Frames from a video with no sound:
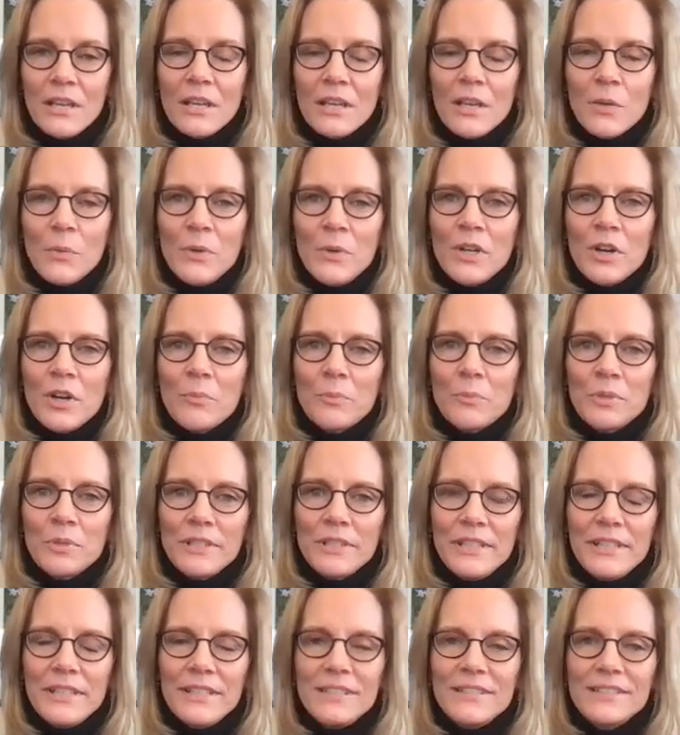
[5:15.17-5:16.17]
and we are
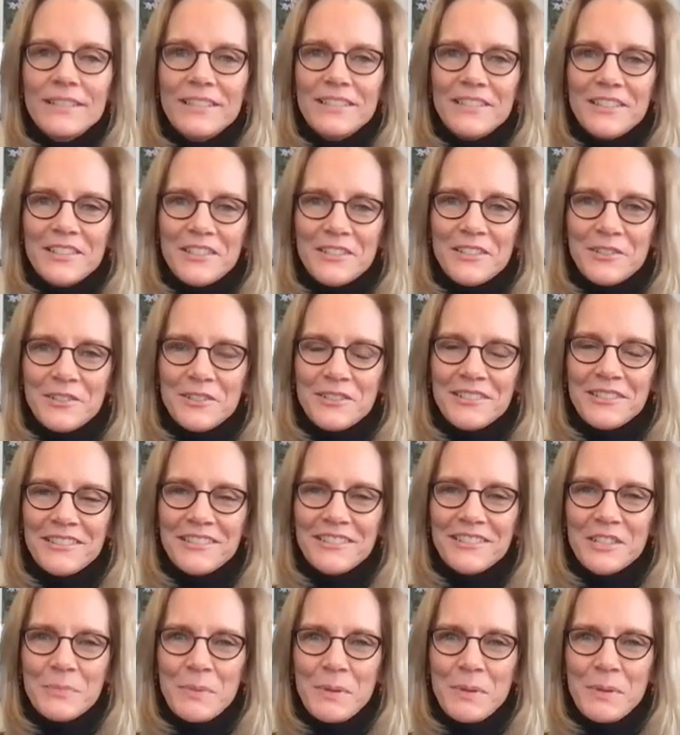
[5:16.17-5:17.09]
pleased and honored to